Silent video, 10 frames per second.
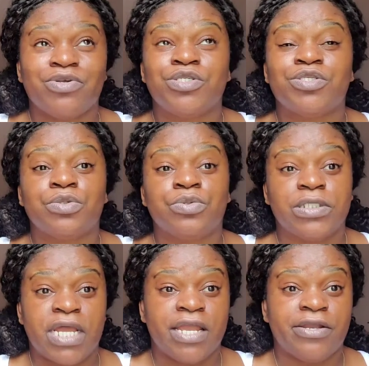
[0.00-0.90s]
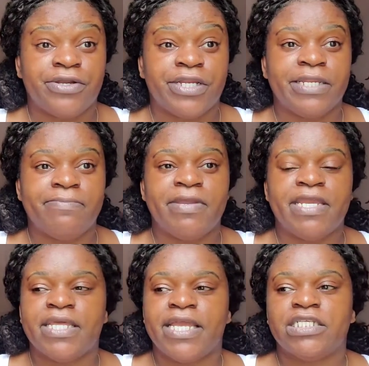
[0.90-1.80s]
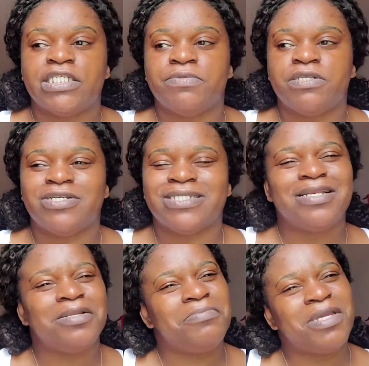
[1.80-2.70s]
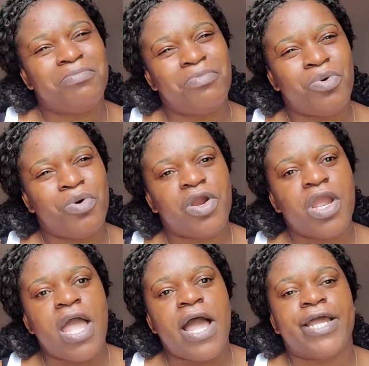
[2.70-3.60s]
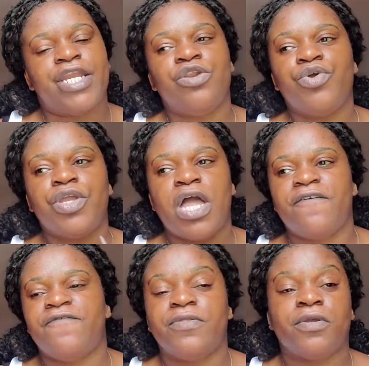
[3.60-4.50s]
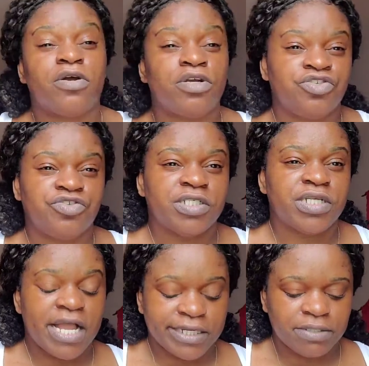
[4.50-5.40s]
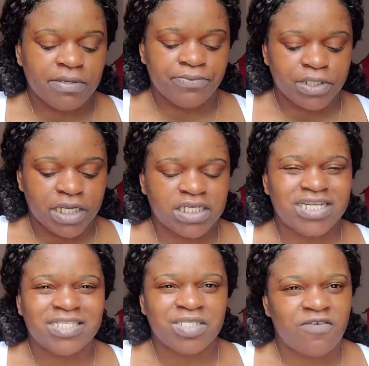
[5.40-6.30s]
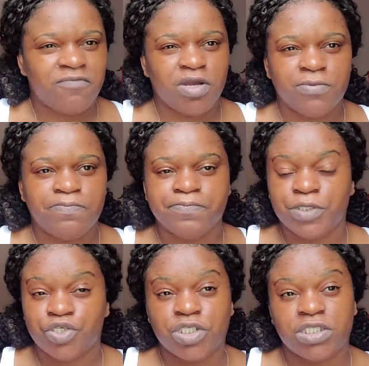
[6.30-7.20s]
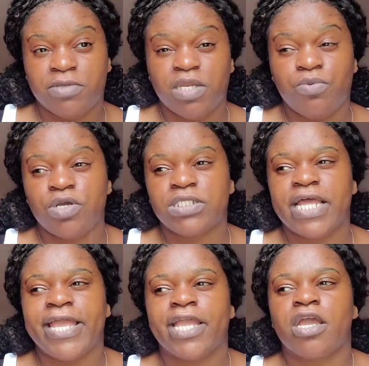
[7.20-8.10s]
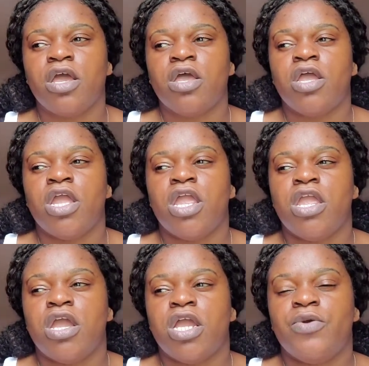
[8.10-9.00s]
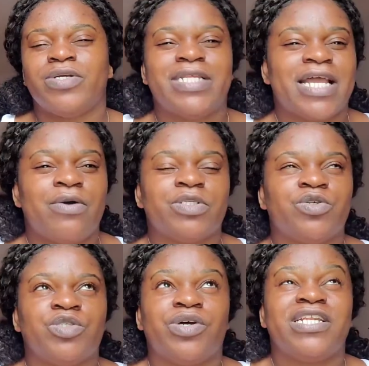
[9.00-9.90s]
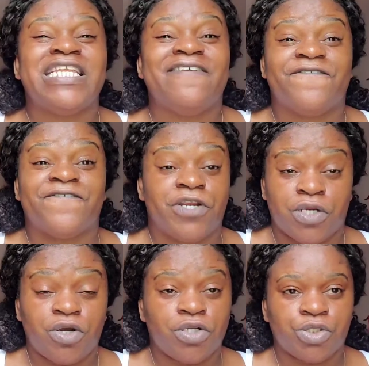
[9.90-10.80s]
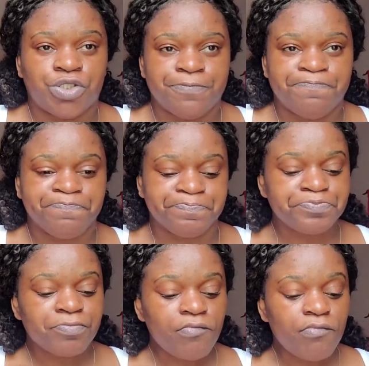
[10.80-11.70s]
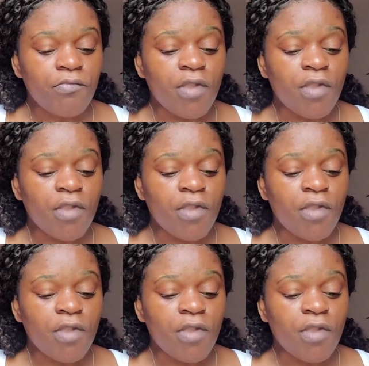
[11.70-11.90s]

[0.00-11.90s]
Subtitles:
of those things, I was so tired. It made the experience a little bit more. I know you have, the country has to be protected and stuff, but trust me, it was like I was going to a different country.